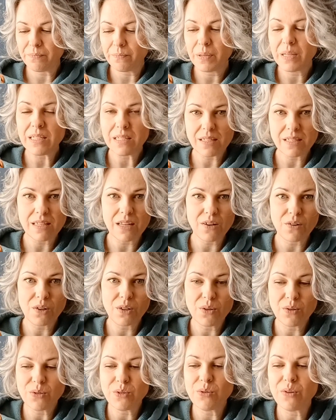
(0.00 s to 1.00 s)
pieces that are
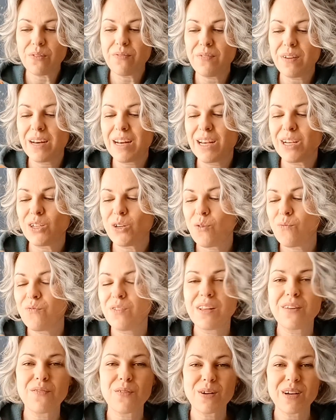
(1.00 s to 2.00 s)
close to a finish,
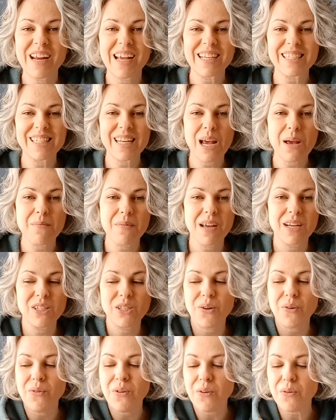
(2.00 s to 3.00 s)
hopefully for next time I
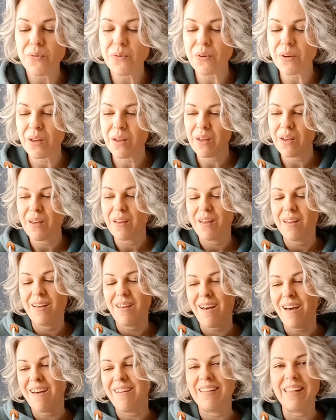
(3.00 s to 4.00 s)
show you,
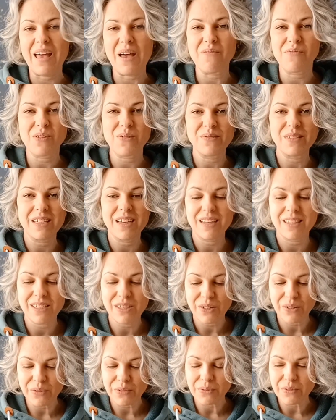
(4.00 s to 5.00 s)
I'll have those done
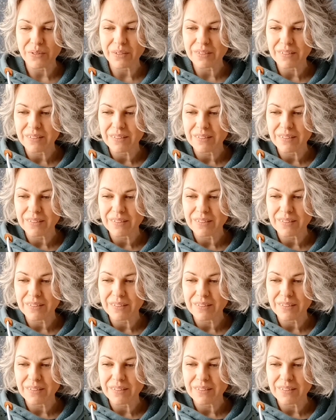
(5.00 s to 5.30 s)
too.